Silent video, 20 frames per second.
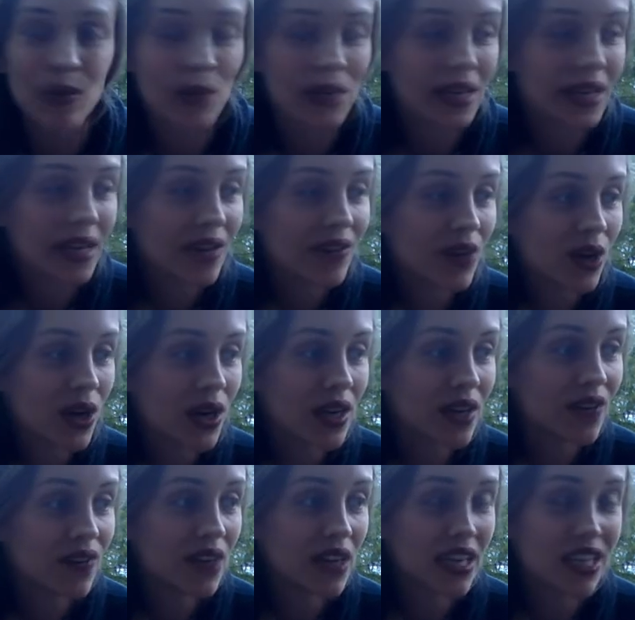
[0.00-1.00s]
We have already
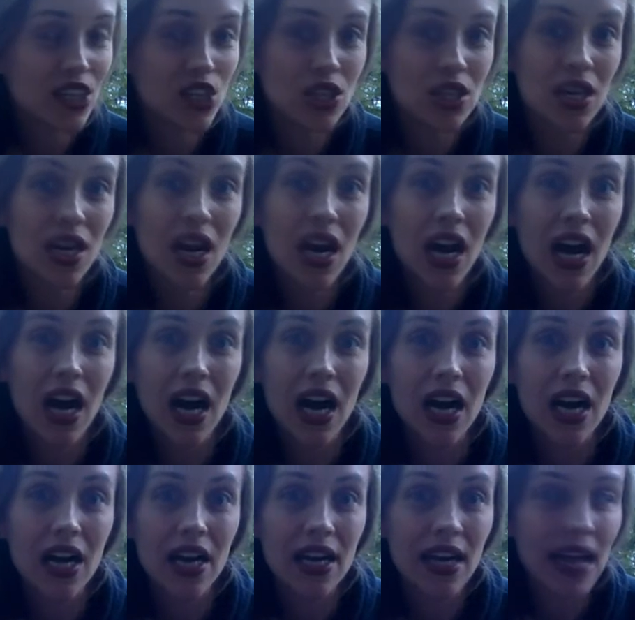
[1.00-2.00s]
finished,
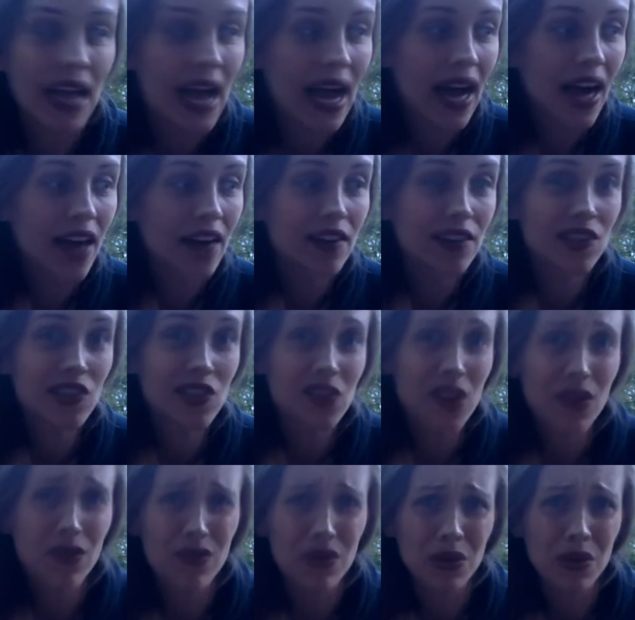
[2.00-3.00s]
and I had
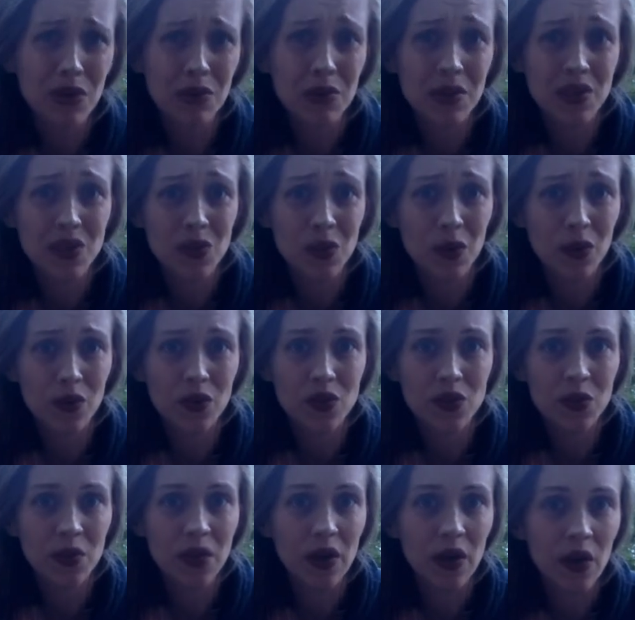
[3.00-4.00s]
several months worth, to
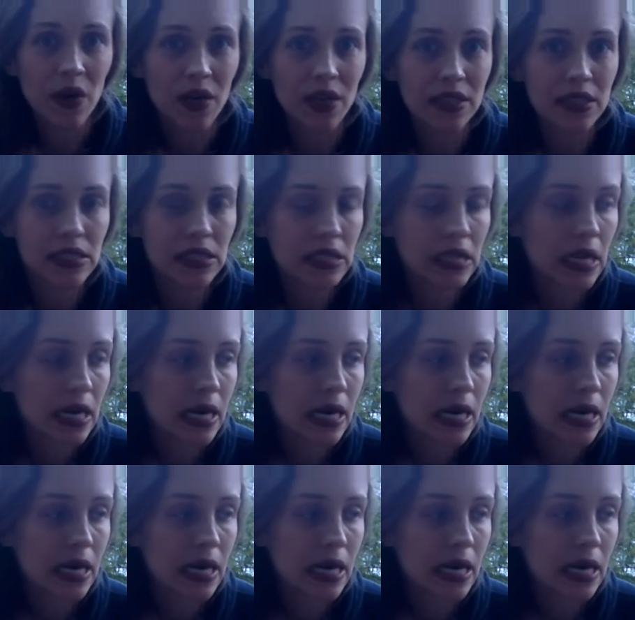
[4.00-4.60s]
be honest,